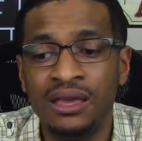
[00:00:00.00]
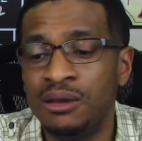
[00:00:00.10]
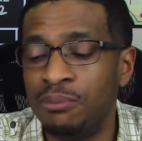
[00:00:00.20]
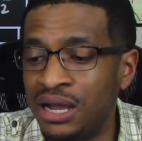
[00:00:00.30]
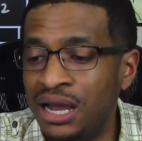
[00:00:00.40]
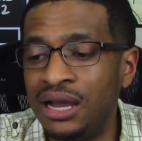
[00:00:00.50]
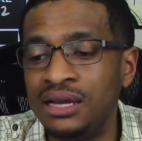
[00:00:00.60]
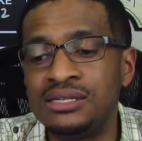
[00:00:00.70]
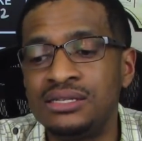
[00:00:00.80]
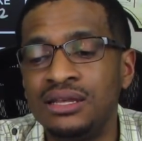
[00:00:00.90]
But
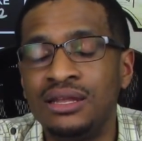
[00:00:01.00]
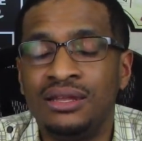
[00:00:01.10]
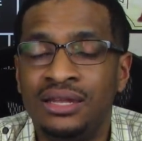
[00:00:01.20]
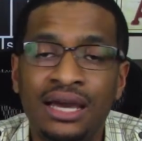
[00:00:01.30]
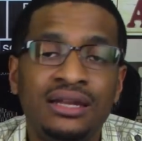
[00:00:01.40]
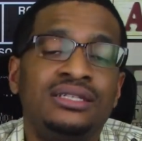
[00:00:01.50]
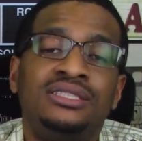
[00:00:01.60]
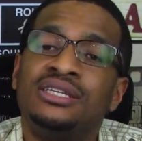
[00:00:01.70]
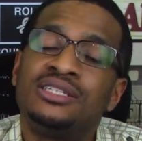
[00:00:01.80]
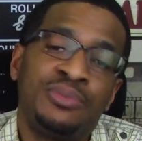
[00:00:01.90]
guys, that is
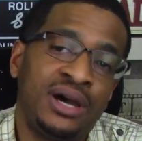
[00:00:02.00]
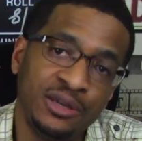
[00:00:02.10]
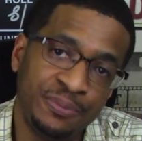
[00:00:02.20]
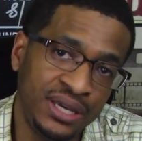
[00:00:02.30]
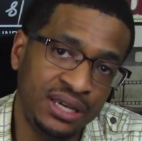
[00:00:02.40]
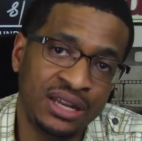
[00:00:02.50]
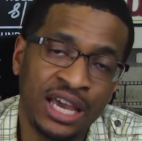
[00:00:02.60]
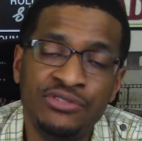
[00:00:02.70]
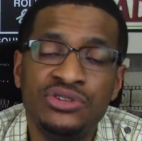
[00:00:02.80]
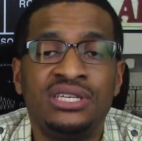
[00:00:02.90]
just my opinion.
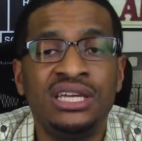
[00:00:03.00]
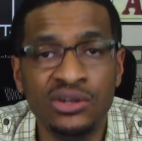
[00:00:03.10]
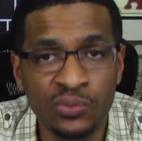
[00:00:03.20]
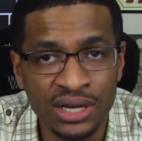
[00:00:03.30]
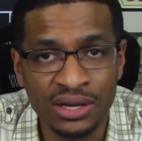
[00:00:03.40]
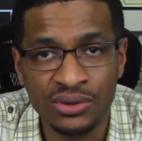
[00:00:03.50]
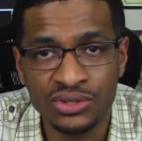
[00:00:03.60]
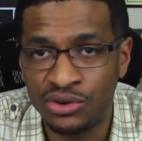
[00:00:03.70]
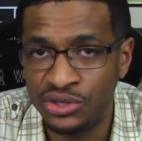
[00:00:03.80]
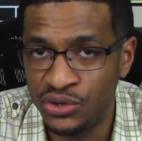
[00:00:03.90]
Have you seen Widows
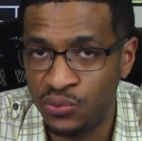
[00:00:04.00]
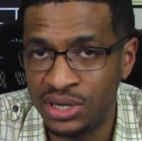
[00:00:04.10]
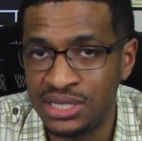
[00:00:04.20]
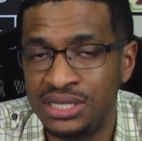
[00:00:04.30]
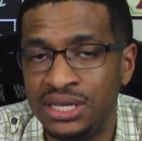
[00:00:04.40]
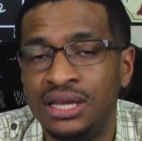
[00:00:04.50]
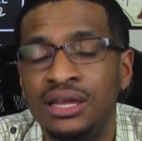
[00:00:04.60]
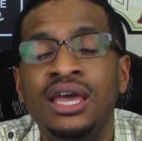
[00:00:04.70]
or do you want to see it?